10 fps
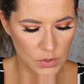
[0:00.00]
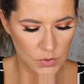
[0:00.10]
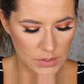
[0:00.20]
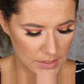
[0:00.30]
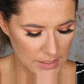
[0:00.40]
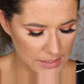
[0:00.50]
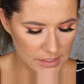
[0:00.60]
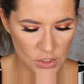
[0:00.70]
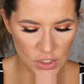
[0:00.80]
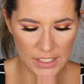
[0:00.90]
to the
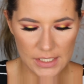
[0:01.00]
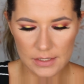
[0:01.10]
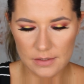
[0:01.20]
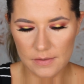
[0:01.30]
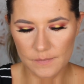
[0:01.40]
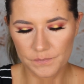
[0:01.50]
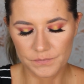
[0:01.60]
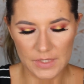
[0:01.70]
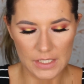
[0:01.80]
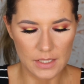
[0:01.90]
next shade.
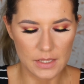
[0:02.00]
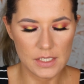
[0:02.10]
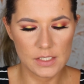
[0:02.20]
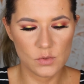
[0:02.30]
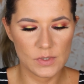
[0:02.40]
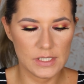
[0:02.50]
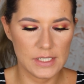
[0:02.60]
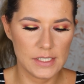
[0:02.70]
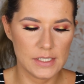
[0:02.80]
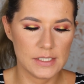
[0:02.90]
This one
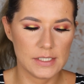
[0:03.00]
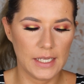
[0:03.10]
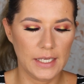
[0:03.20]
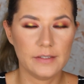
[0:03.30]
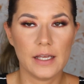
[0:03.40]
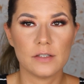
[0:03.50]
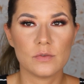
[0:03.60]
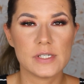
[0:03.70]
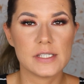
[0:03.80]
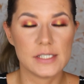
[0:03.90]
is eight
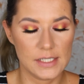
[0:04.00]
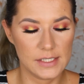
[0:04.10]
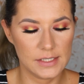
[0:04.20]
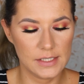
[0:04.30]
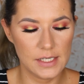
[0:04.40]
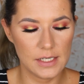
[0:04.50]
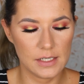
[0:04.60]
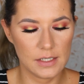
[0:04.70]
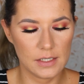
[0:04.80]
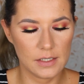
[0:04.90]
hundred sixty,
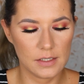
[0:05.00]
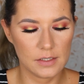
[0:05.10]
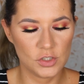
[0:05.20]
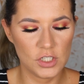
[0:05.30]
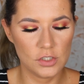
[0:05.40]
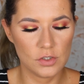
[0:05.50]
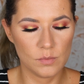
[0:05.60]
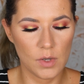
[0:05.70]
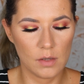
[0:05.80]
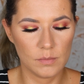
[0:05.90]

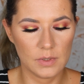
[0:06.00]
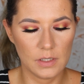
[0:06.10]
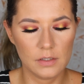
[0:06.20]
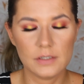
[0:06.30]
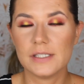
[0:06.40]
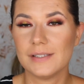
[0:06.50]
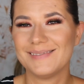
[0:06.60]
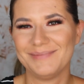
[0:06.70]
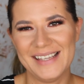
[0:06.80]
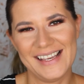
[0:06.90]
Ginger Bomb. Oh, the,
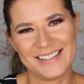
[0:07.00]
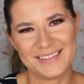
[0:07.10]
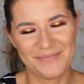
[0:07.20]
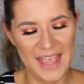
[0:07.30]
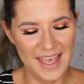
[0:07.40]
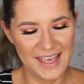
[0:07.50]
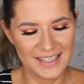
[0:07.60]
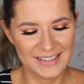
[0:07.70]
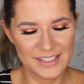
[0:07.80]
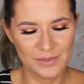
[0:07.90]
yes,
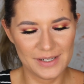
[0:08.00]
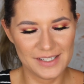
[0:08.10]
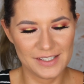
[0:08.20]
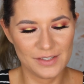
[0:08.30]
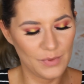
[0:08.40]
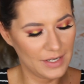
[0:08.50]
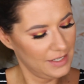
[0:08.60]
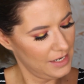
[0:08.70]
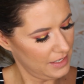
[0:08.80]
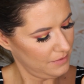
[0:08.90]
this one is the
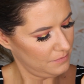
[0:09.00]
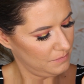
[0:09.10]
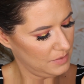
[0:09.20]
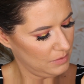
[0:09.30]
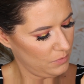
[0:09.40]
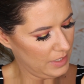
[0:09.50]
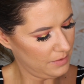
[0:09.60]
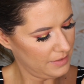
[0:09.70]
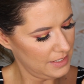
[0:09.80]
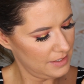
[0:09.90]
one that I've been
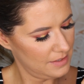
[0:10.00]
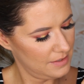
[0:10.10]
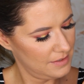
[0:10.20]
wearing.